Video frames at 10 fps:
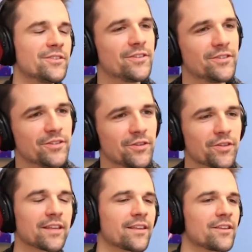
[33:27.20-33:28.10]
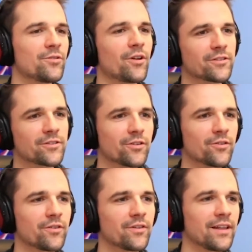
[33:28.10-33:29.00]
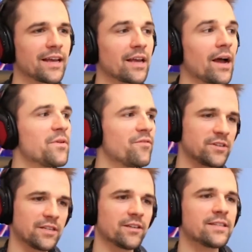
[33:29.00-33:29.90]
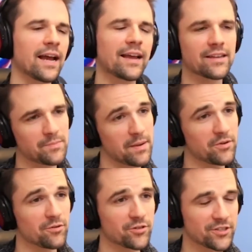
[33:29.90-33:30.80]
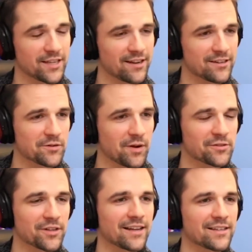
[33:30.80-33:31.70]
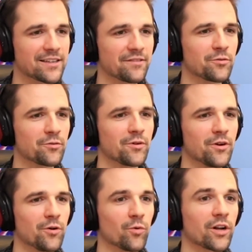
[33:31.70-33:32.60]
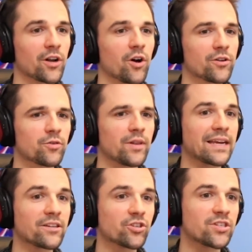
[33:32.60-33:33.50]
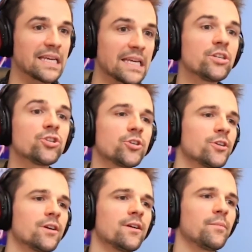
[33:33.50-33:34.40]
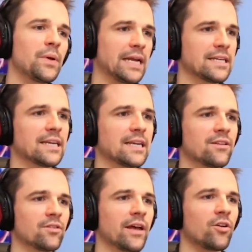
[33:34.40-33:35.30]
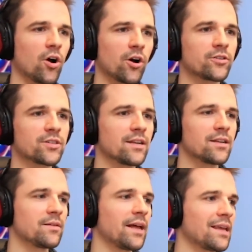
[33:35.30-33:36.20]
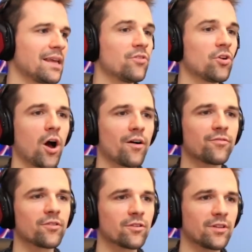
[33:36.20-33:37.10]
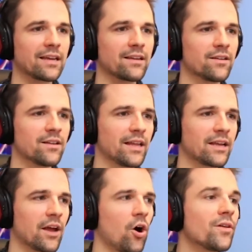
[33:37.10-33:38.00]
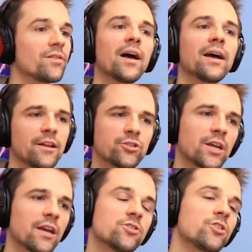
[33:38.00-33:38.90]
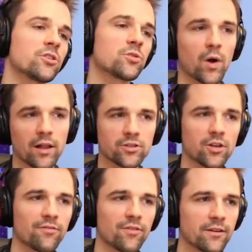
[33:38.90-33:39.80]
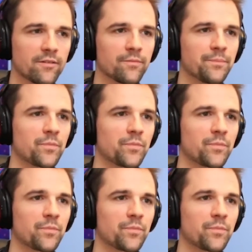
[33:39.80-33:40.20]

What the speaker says: do you think that you'd also like, I mean, facilitate, I guess maybe you just said it too. I was going to ask if you were going to also like just teach painting and art, and like even offer like online education as well as offline, or